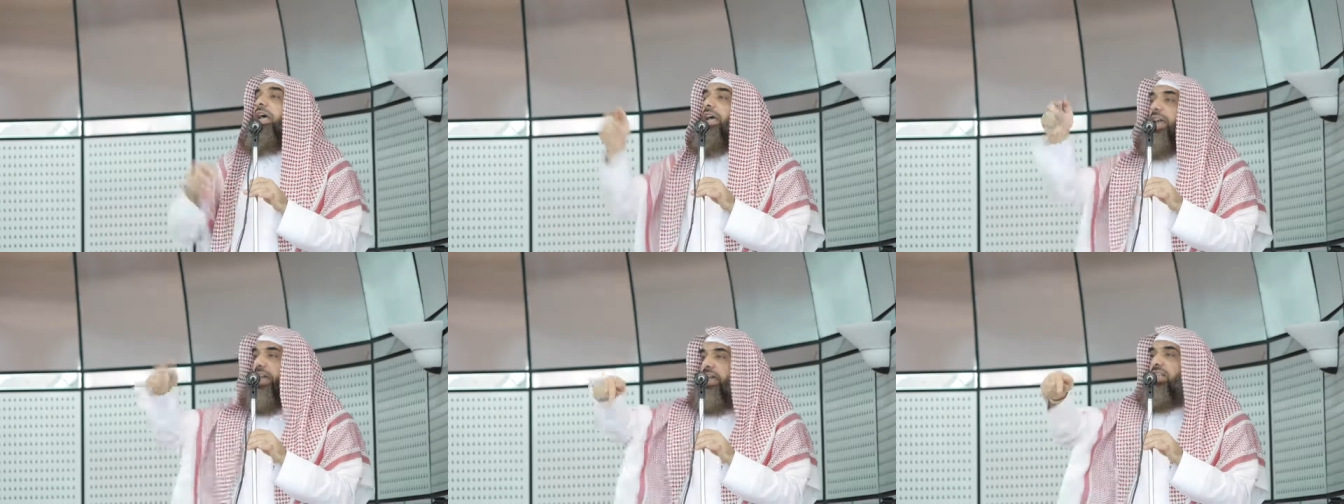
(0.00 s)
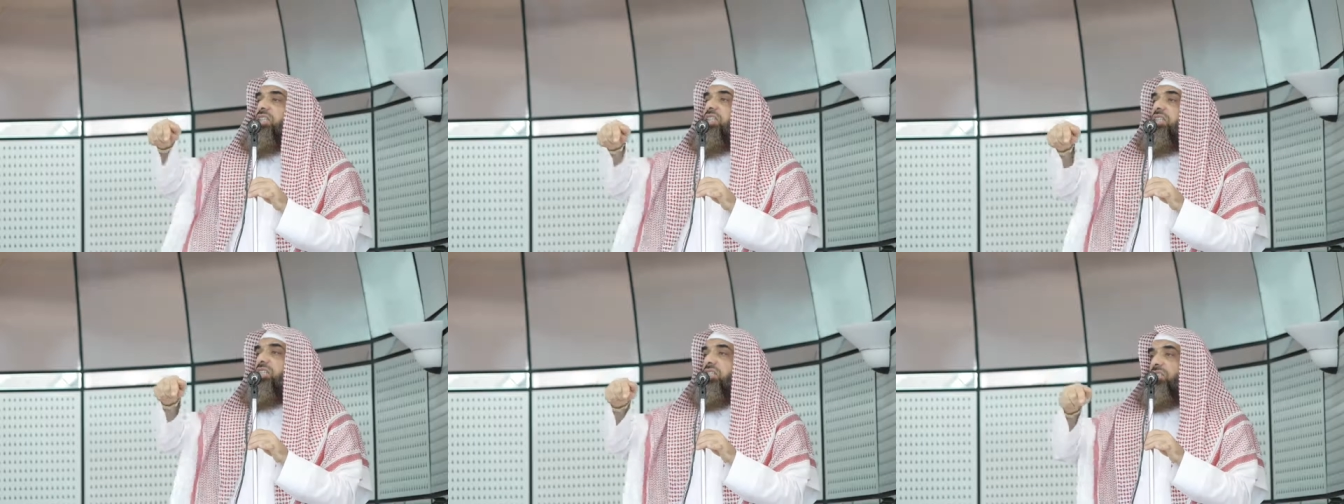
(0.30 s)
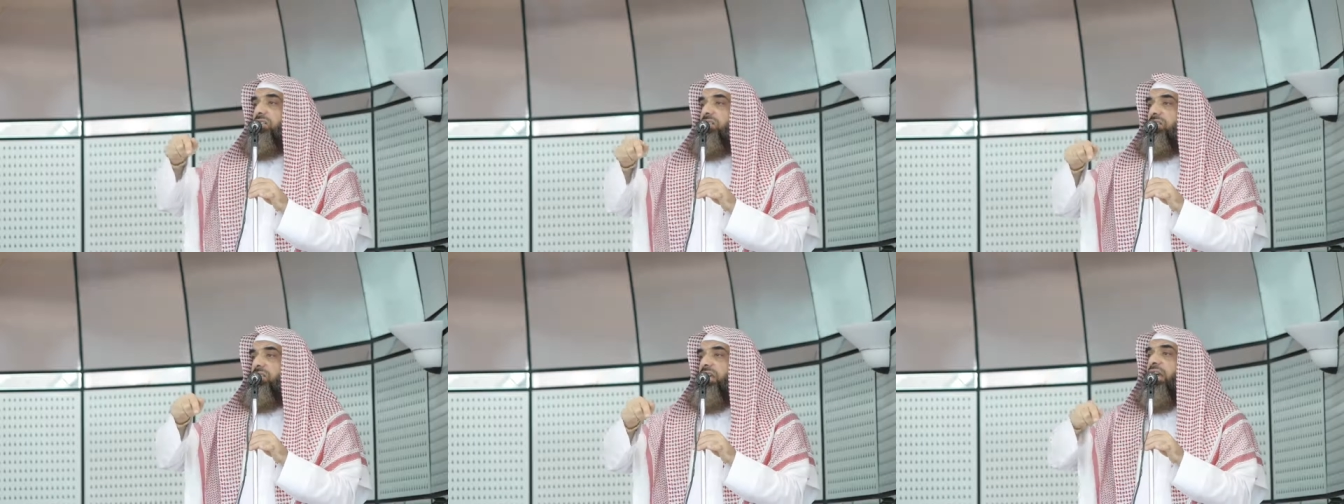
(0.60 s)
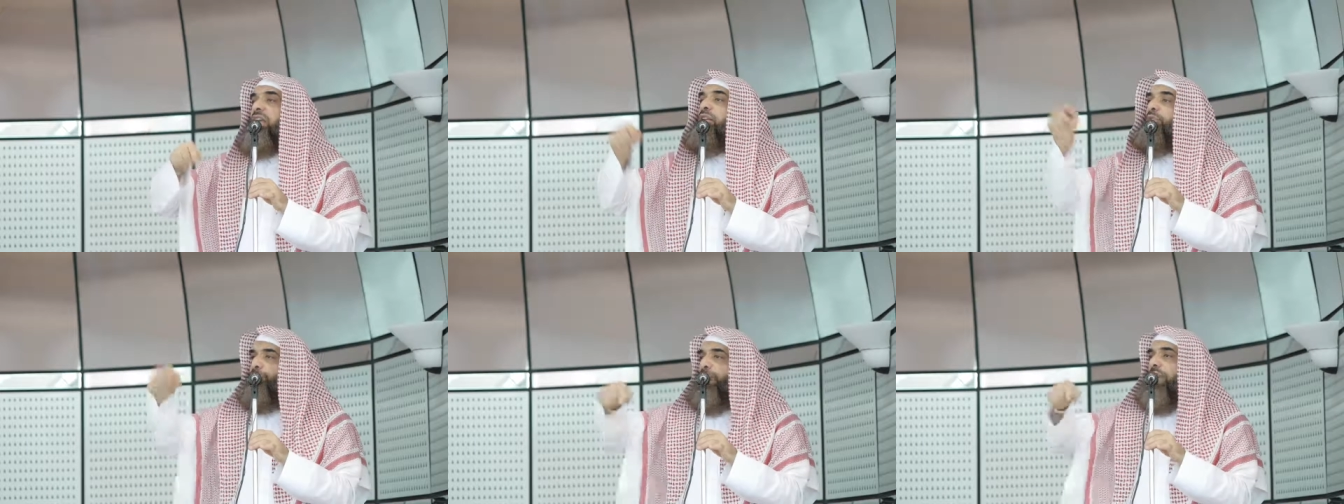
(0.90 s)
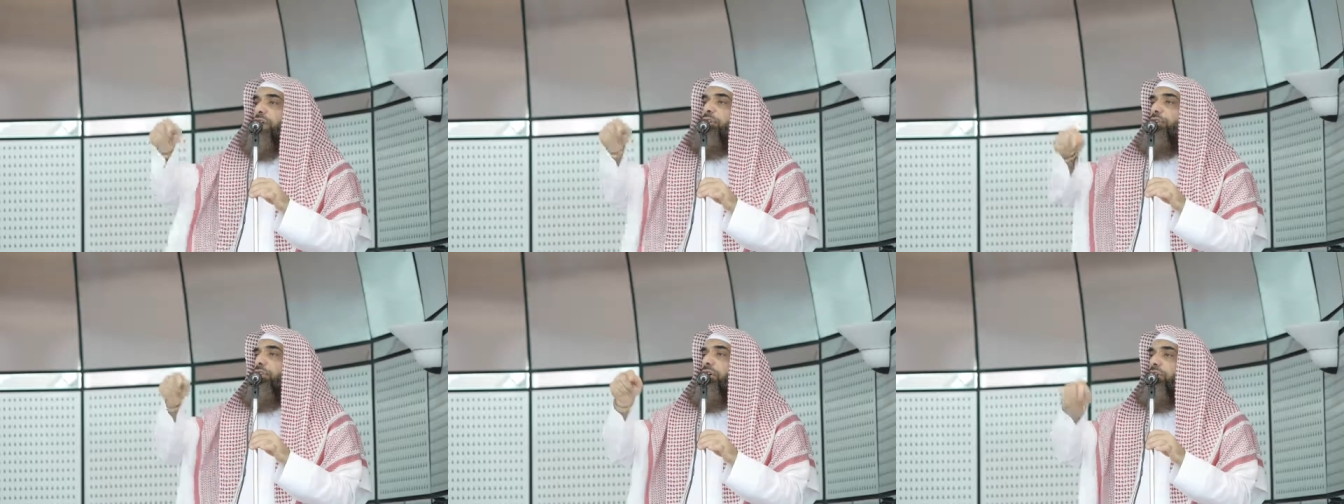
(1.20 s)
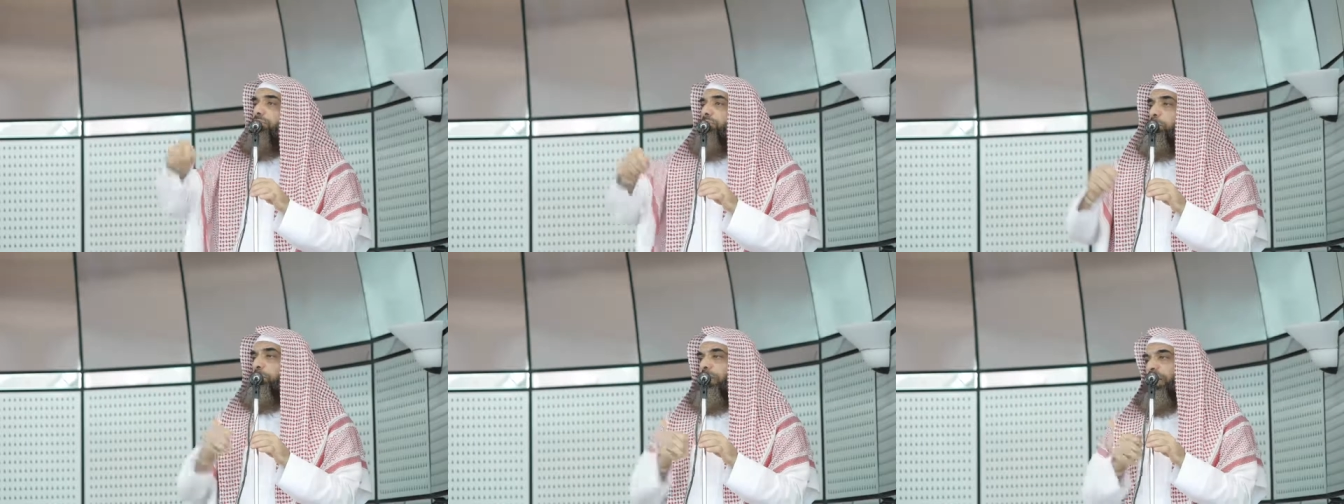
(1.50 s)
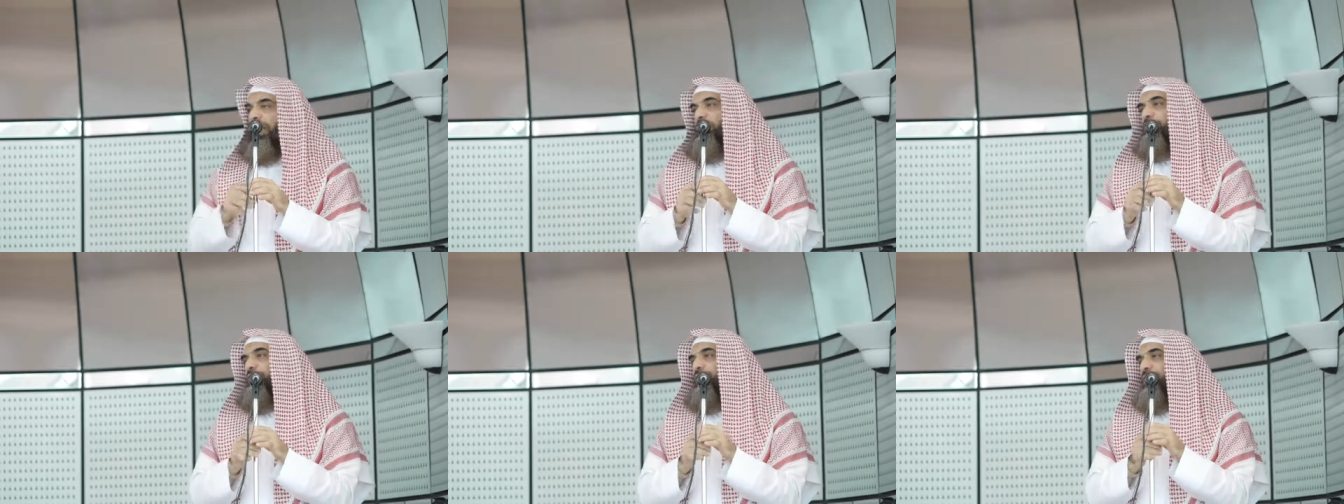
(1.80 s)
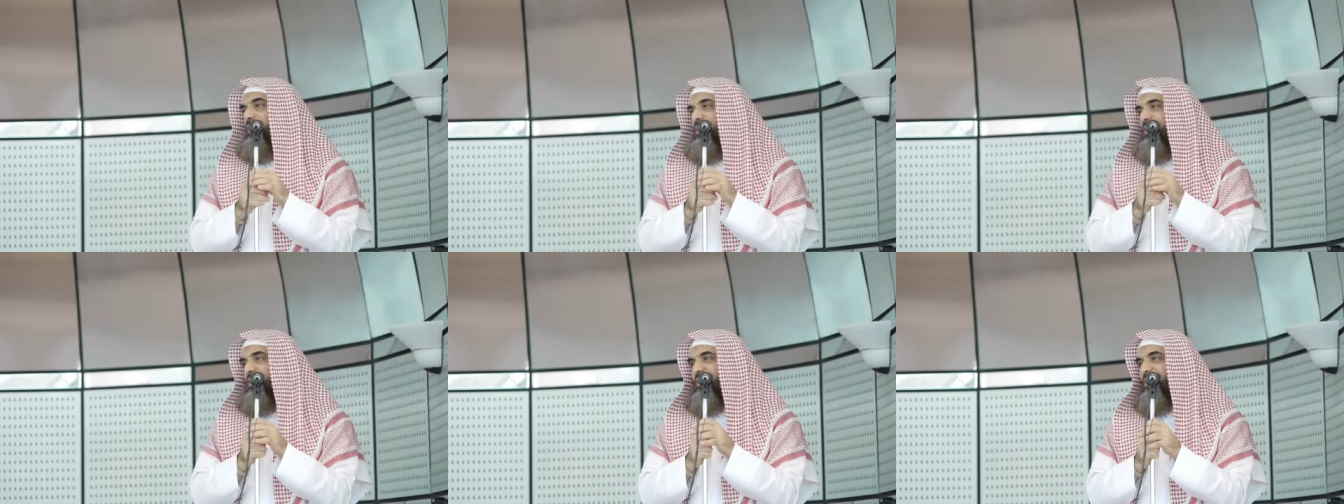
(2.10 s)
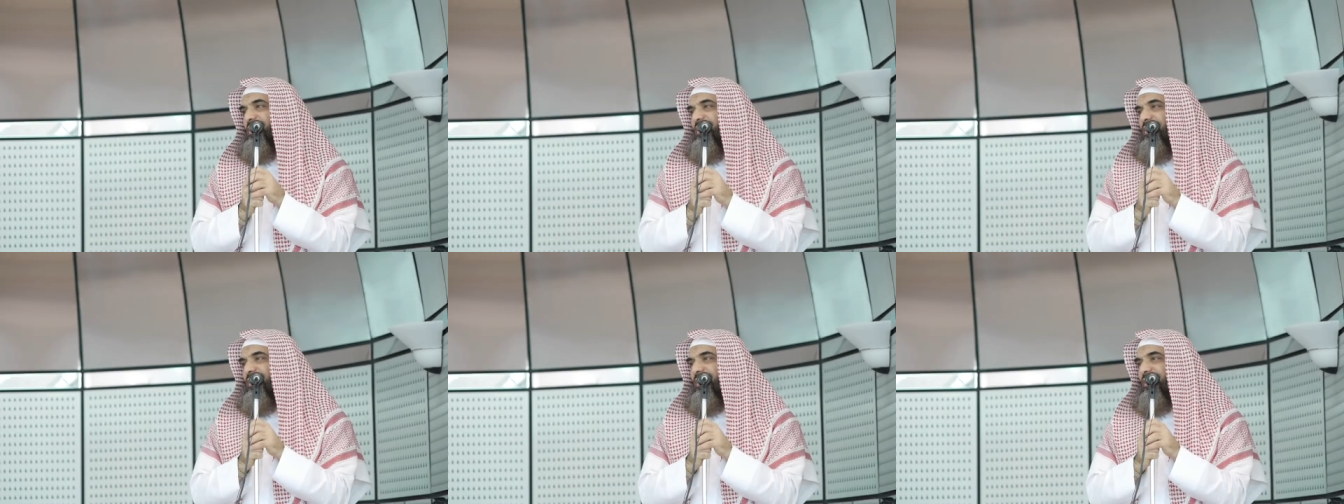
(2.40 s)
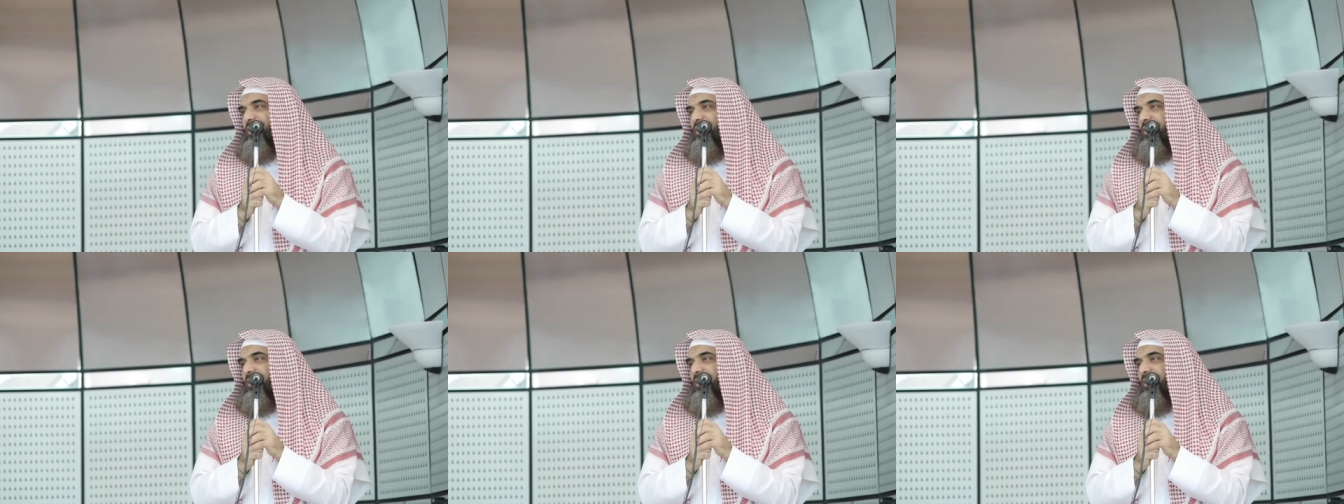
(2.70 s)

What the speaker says: is in favor of the believers.